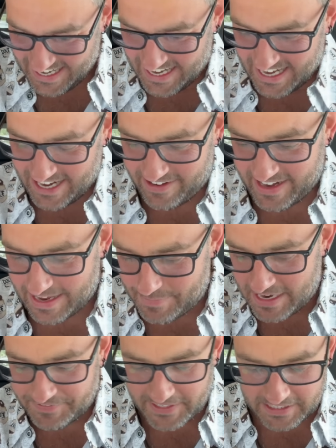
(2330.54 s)
All right, I'm
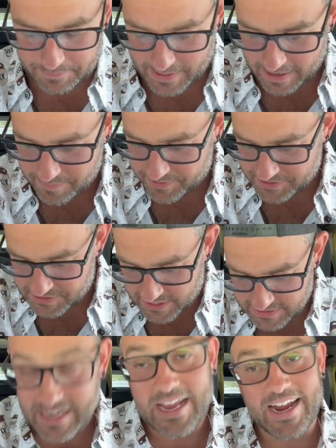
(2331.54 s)
off to get the Fire
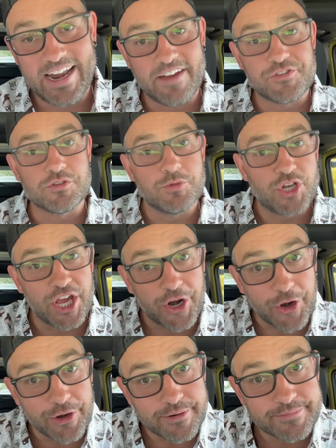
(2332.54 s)
Princess and have some dinner.